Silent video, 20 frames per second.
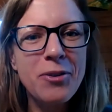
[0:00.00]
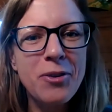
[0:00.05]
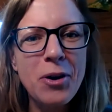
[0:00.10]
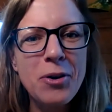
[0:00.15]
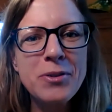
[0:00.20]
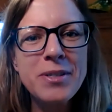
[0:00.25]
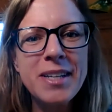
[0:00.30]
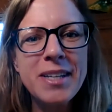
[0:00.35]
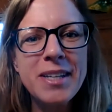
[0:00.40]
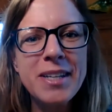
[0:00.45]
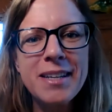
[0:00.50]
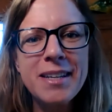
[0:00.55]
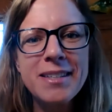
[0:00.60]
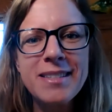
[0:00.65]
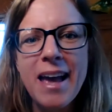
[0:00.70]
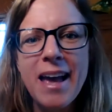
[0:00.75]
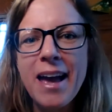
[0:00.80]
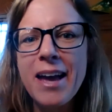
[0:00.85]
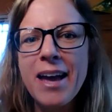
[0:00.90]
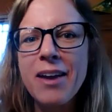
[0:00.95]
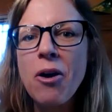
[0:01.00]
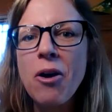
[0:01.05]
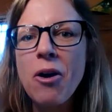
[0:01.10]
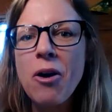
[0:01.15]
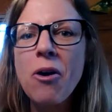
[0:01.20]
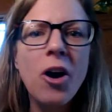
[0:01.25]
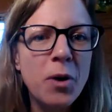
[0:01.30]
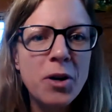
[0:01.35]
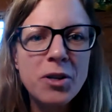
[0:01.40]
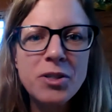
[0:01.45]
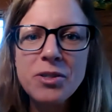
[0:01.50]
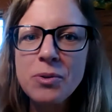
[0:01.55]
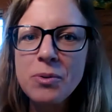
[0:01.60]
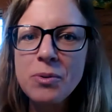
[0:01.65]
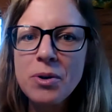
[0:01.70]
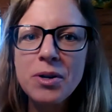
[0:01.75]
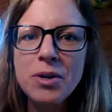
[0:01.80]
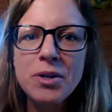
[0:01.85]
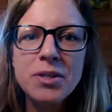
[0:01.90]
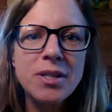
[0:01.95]
grow discs at hardware
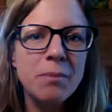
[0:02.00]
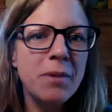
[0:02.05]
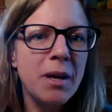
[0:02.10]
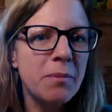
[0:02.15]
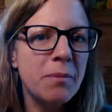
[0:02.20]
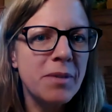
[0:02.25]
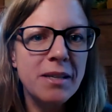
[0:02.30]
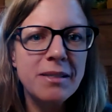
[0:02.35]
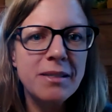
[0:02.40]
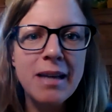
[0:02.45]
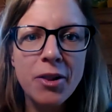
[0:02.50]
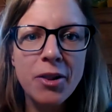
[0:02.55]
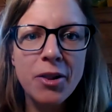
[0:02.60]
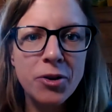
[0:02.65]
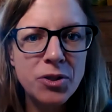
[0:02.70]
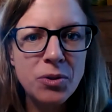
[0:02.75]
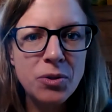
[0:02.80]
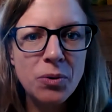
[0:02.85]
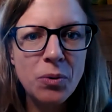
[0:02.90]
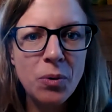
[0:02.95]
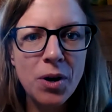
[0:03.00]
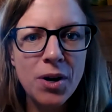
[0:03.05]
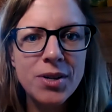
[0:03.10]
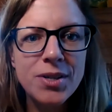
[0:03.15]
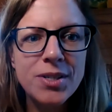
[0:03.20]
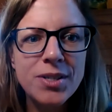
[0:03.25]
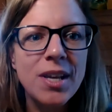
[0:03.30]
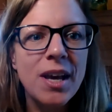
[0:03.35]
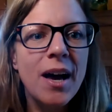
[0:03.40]
stores, sometimes at dollar stores.